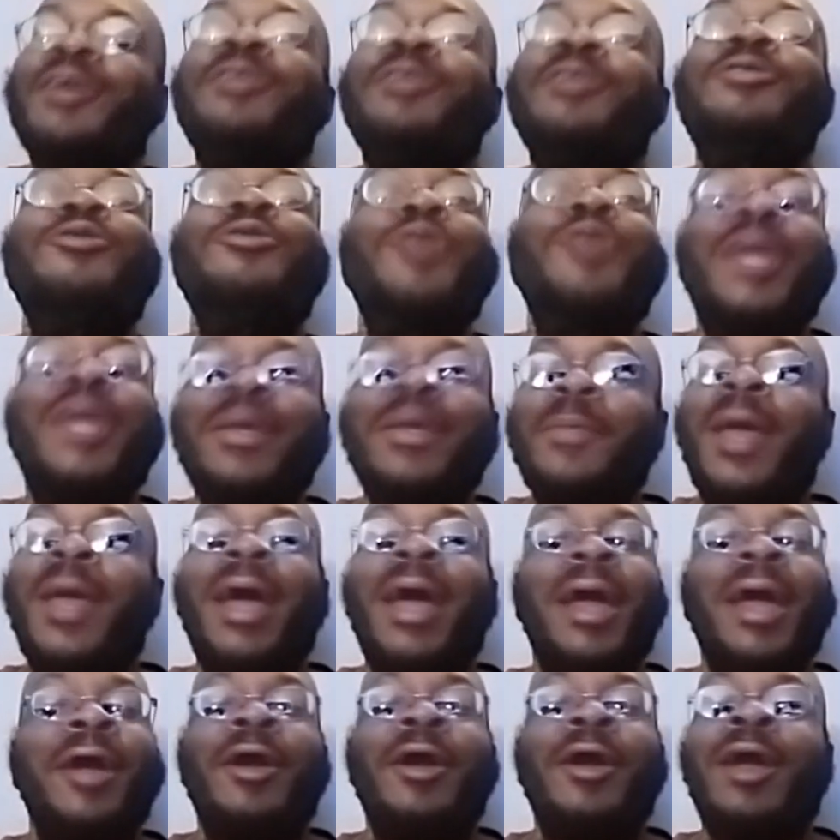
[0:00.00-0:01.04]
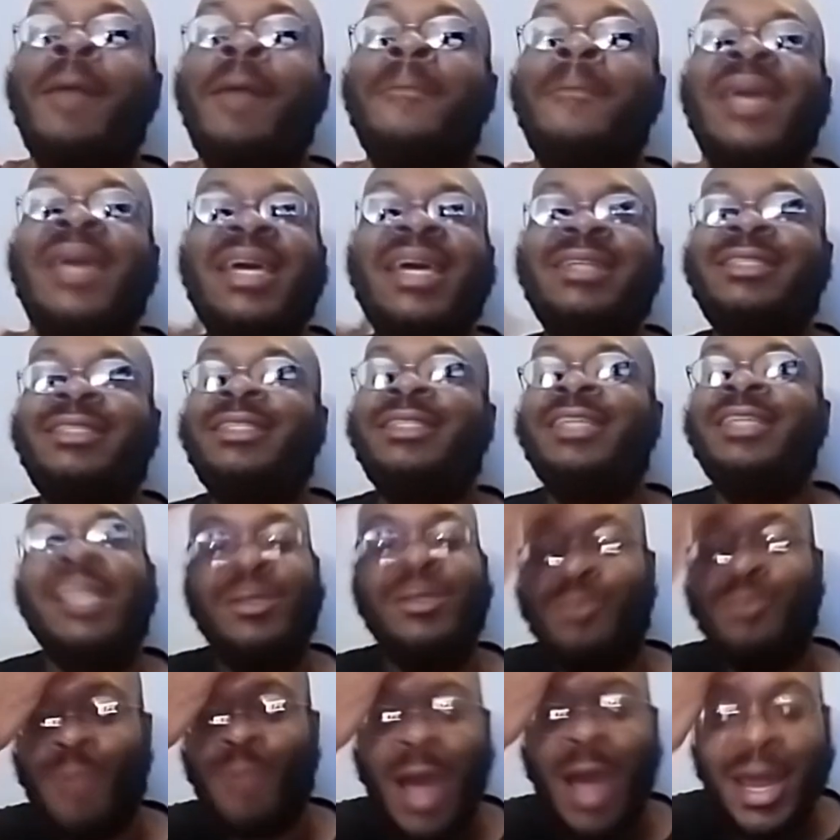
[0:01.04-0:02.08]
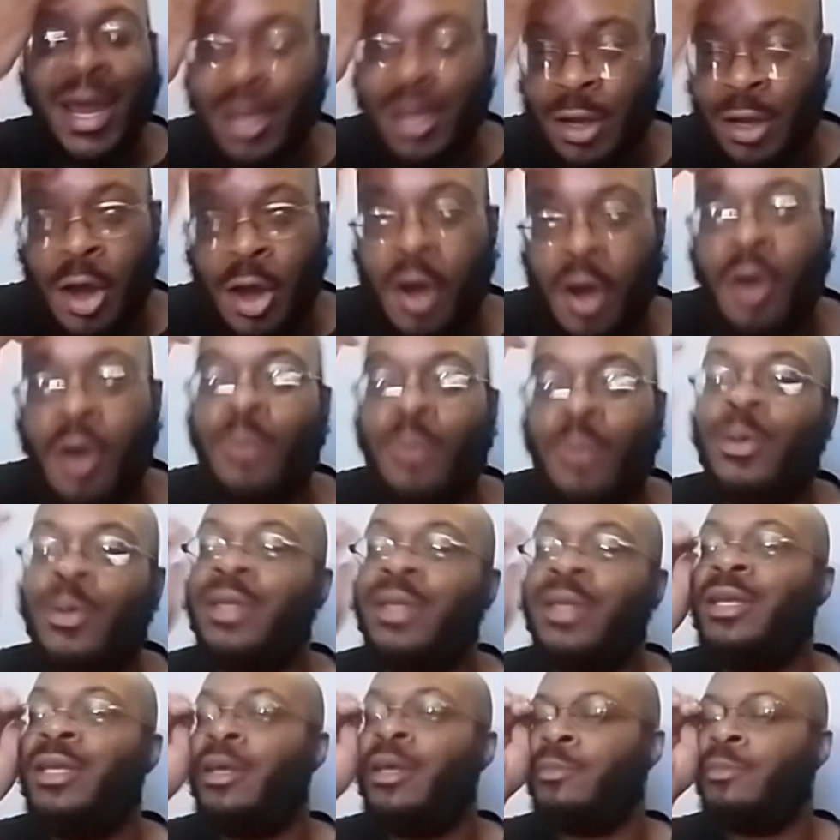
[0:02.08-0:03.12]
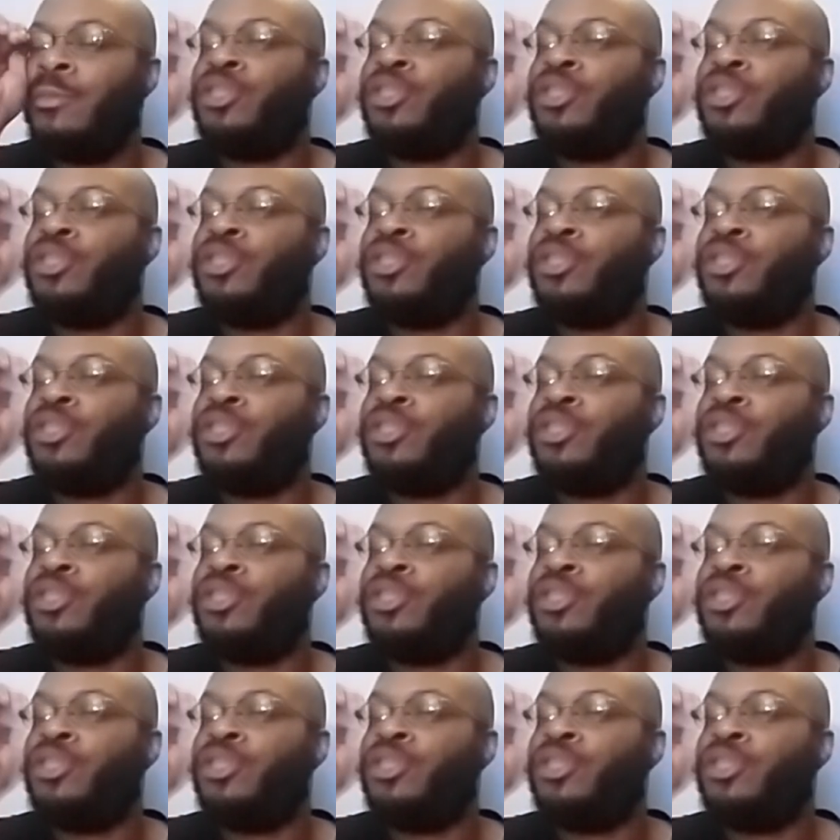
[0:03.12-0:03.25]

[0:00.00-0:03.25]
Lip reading: give me an Erica Banks tee right along with them